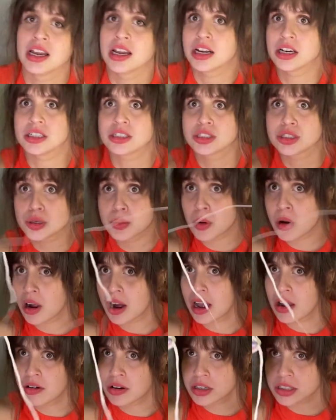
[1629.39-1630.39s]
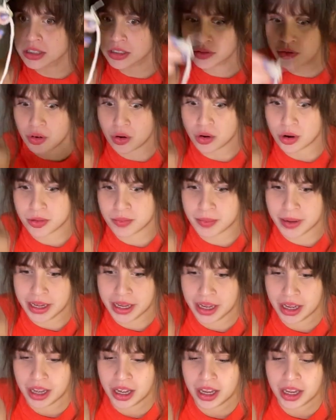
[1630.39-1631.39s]
Here's 2 more hours of cord
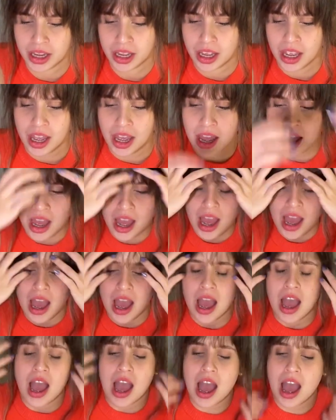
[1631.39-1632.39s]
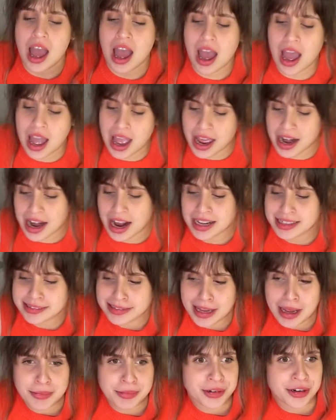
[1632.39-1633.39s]
making. And I
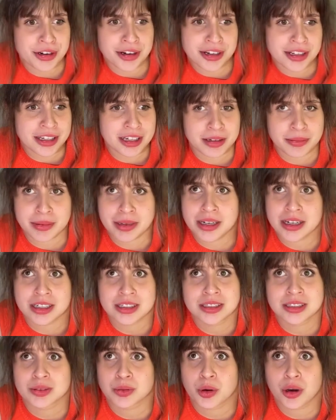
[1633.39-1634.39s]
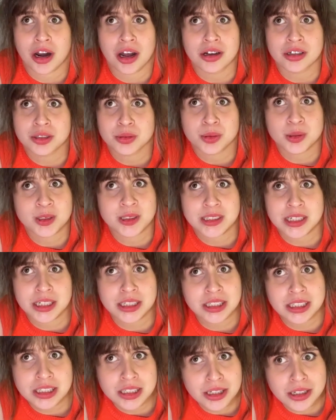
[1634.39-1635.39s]
slept early because what else was there
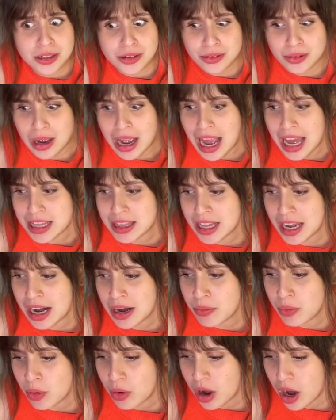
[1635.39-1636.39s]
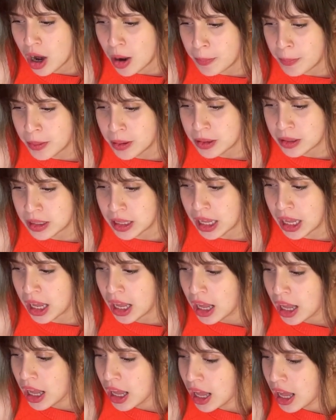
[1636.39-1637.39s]
to do? And then I woke up early
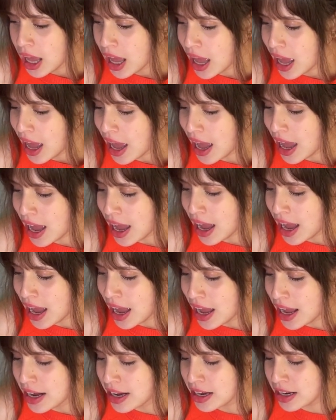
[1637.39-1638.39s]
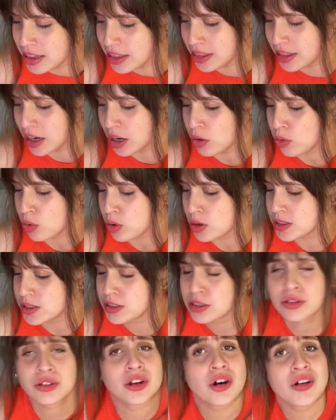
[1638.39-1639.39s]
and there was
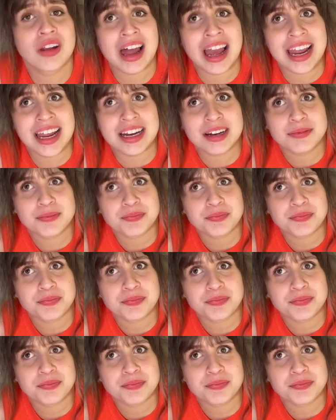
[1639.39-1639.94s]
still no light.